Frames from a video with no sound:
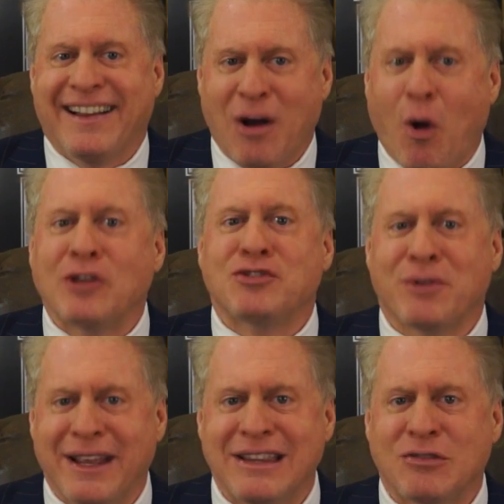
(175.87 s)

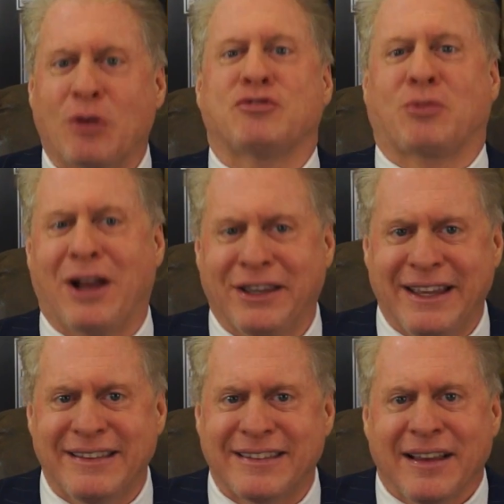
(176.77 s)
Austrians?
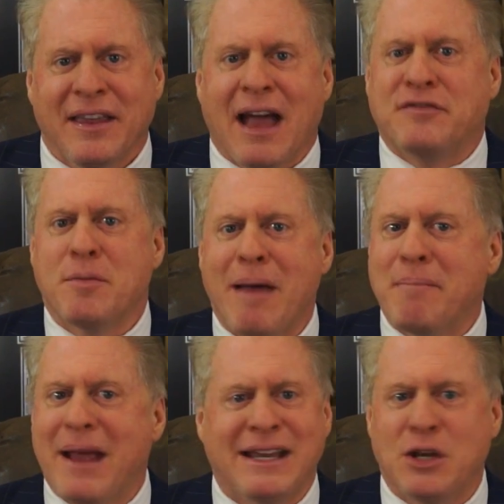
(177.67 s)
Australians? Have you met
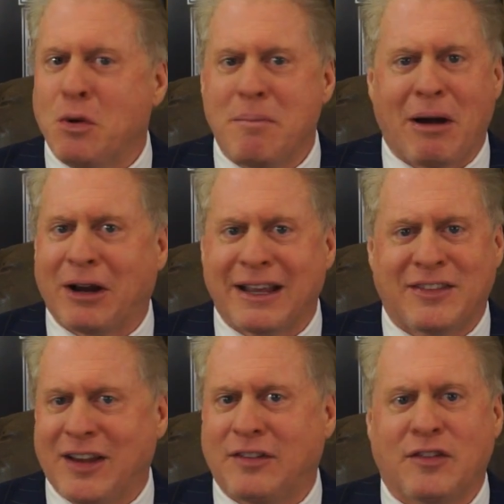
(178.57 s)
many new American
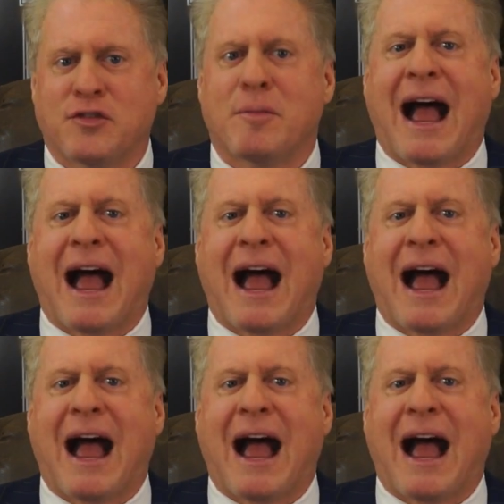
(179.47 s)
citizens from